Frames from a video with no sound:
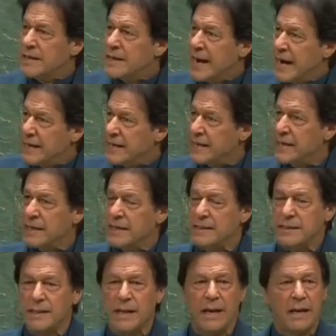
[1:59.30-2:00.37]
Radical
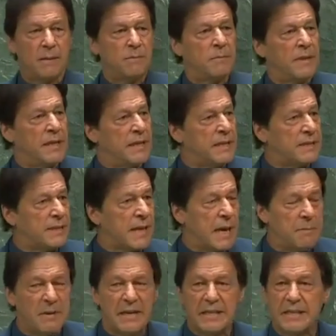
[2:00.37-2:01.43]
Islam,
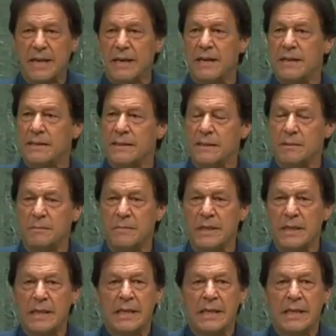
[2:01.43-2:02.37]
Islamic terrorism,